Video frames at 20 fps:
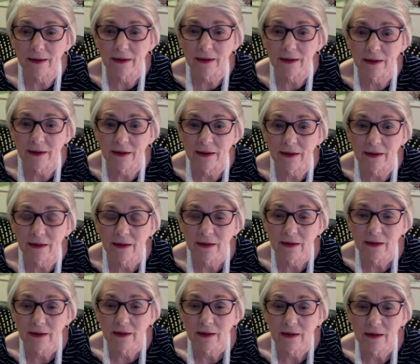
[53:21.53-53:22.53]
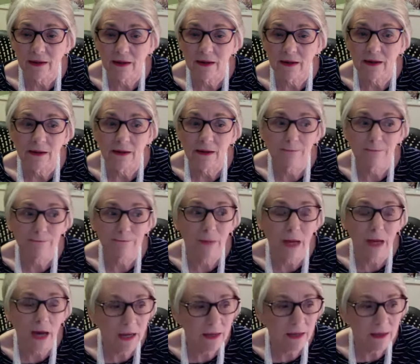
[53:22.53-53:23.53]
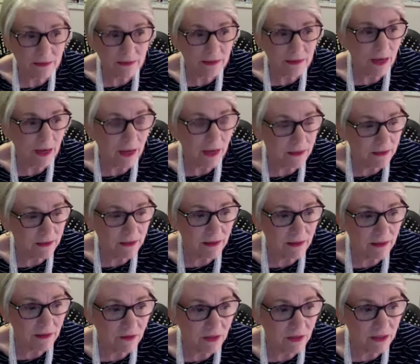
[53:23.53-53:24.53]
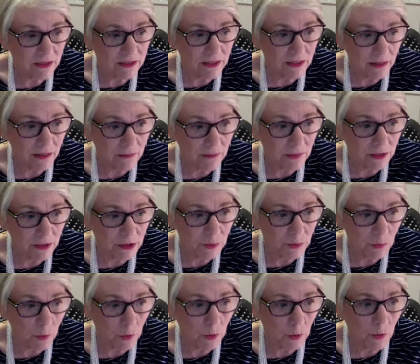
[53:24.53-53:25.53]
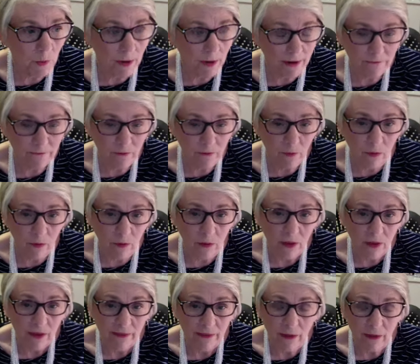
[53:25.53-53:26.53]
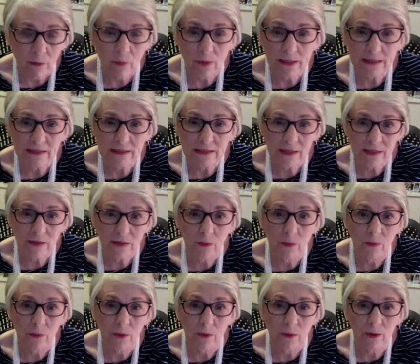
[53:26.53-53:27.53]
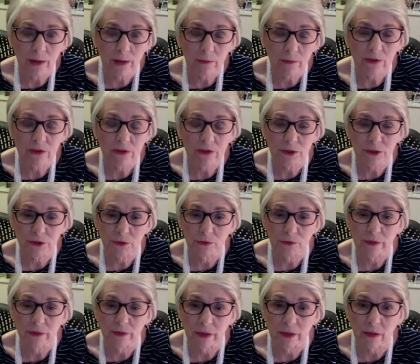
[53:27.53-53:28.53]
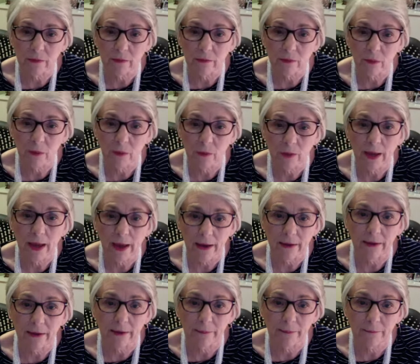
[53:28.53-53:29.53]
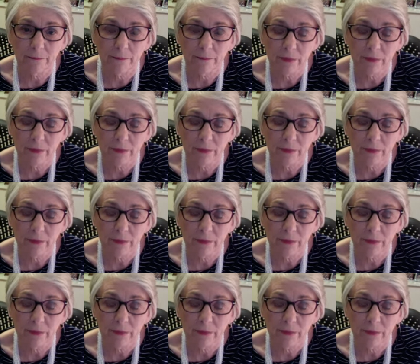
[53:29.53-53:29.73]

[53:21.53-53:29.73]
And I guess I think of it as I'm much more grateful that we did what we were able to do with him when we had him,